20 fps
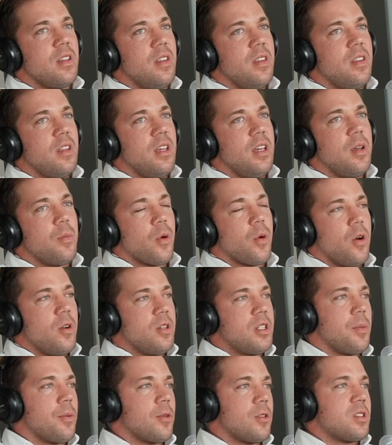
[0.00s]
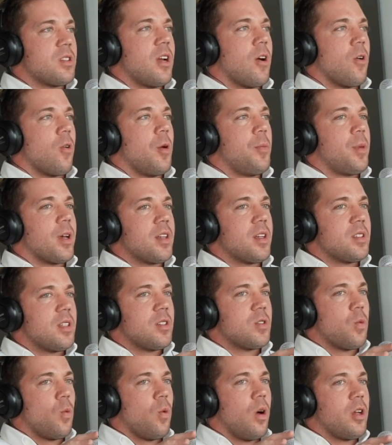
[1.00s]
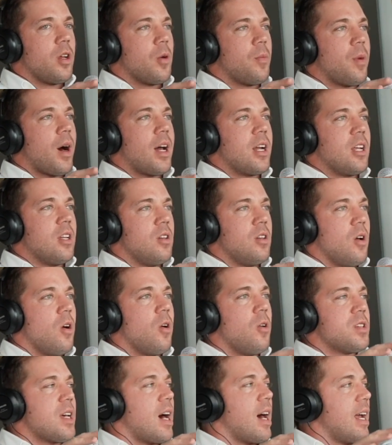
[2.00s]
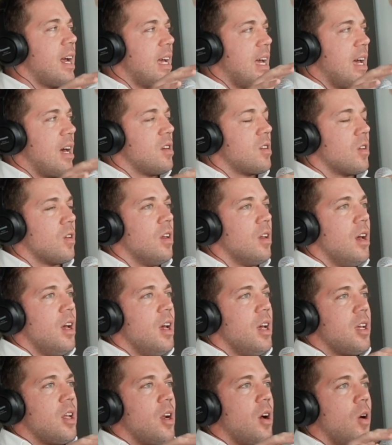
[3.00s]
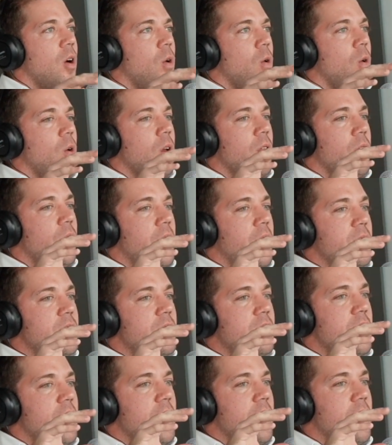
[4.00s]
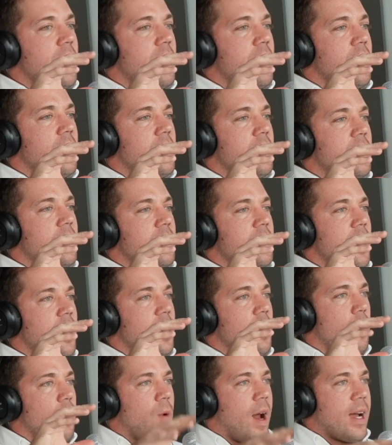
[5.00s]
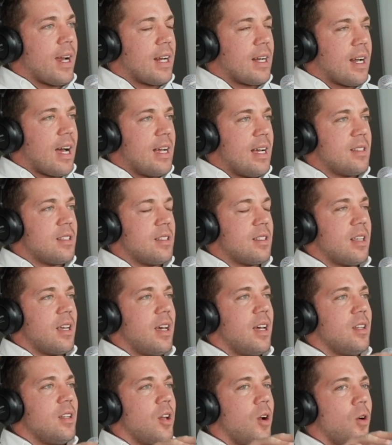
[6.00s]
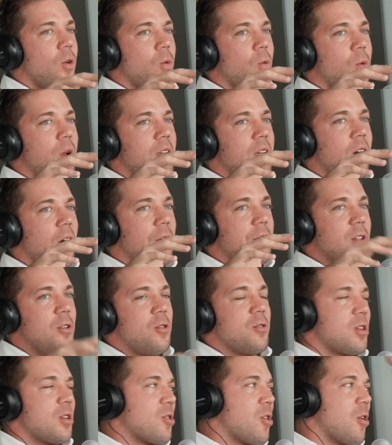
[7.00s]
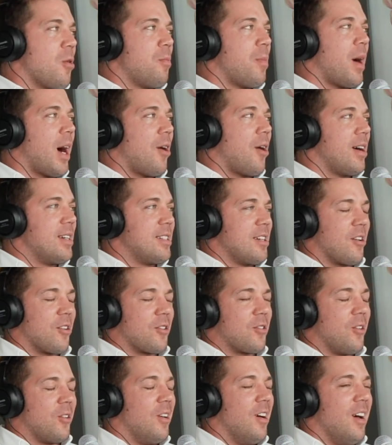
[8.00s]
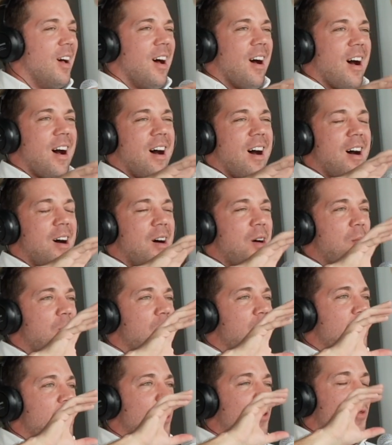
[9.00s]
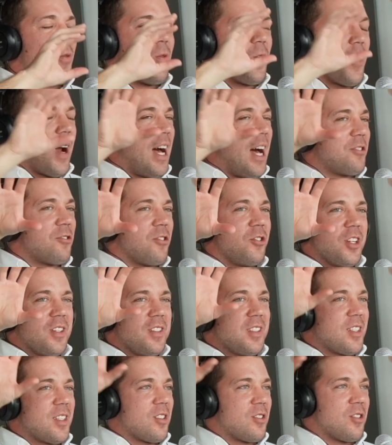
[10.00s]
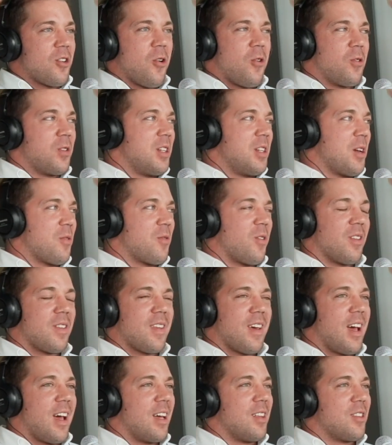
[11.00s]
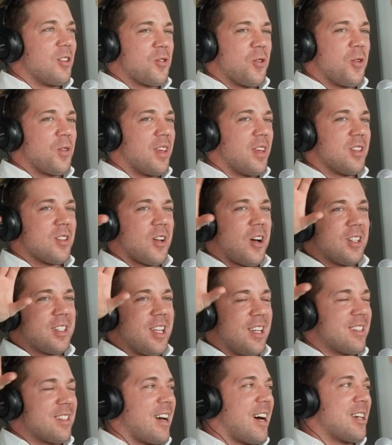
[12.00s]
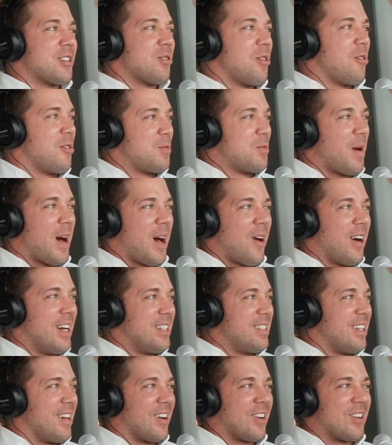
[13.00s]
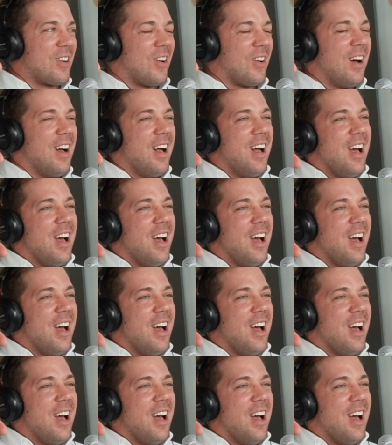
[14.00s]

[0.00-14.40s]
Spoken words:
the prototypical steroid because it's what your body knows how to handle. It recognizes it. We often use the term bioidentical. For estrogens, that's a totally different thing. The truth is all testosterone is bioidentical.